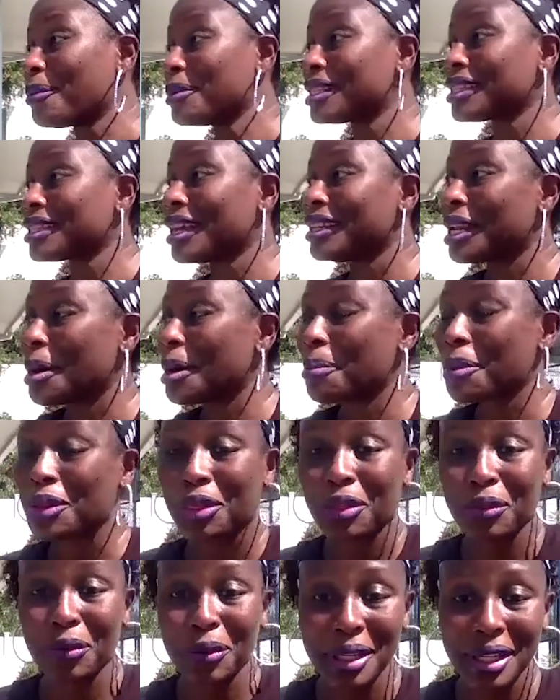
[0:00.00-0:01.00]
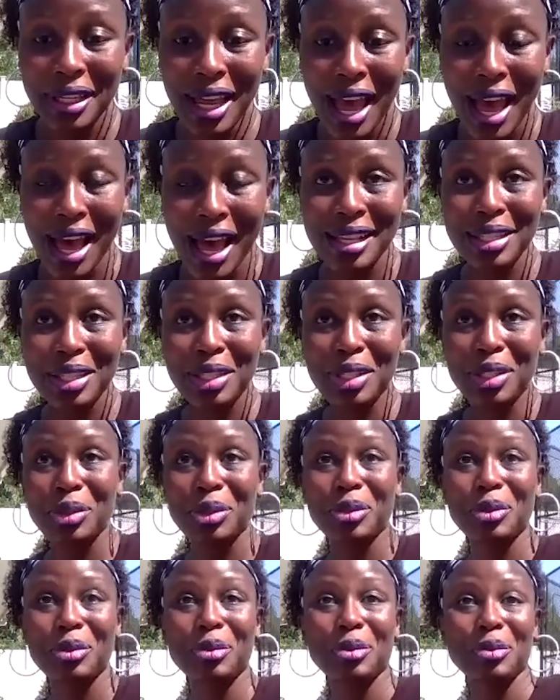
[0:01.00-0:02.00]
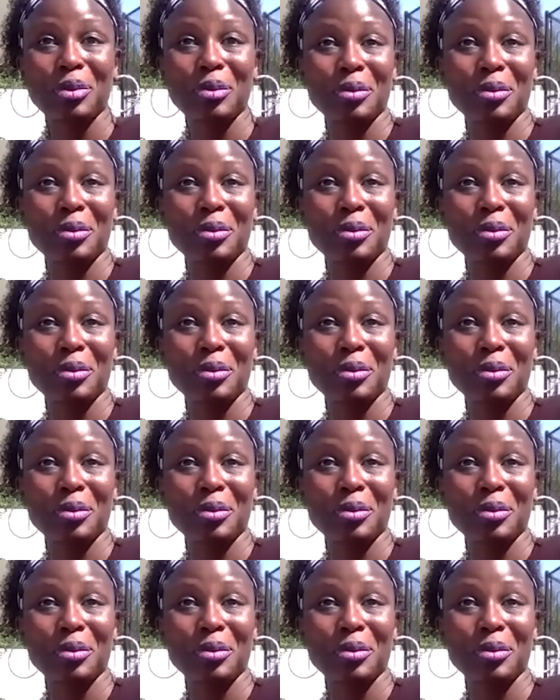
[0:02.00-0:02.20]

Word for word: say number 3 has to